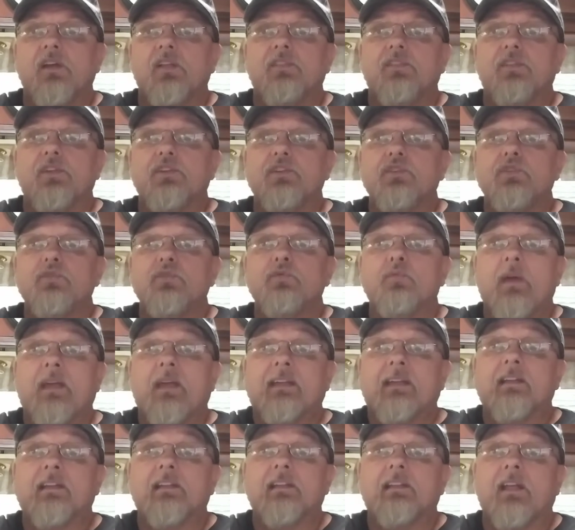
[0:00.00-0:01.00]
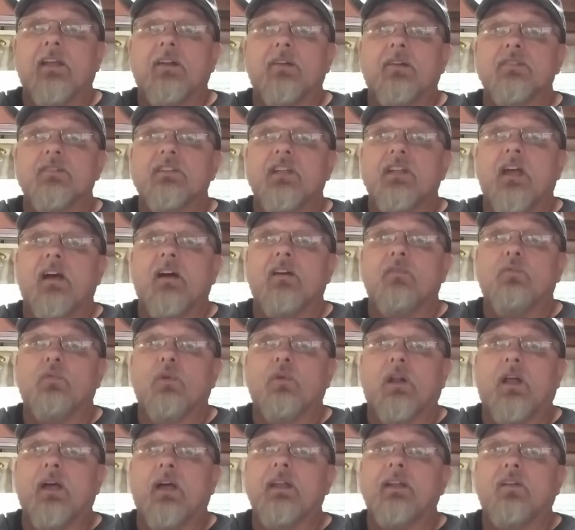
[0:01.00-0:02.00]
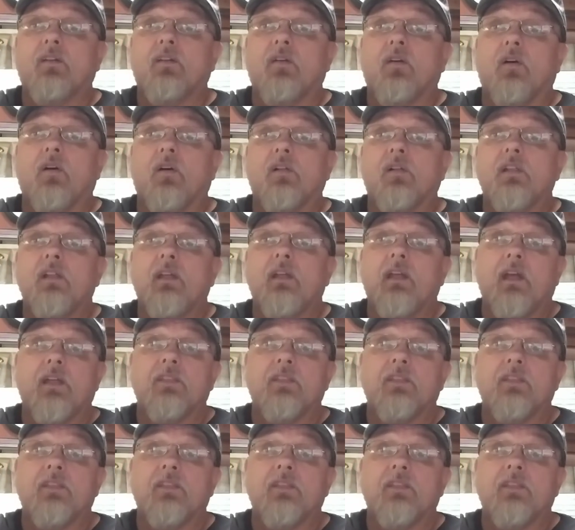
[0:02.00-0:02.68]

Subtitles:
the new regulators have what I call,